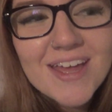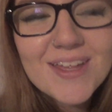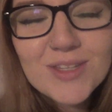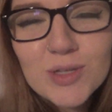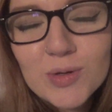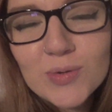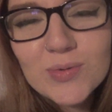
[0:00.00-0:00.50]

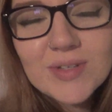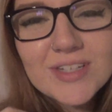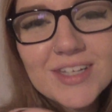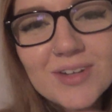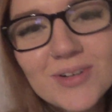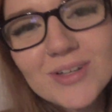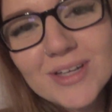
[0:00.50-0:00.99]
and so it was
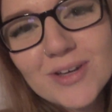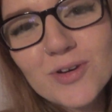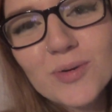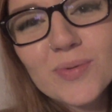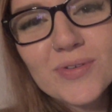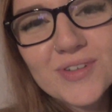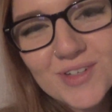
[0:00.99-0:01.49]
literally a
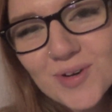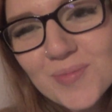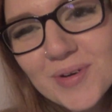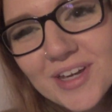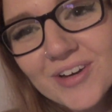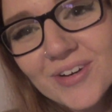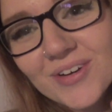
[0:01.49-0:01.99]
group of so
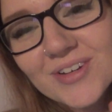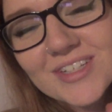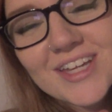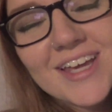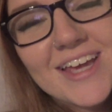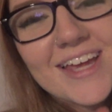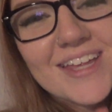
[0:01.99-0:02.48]
many girls.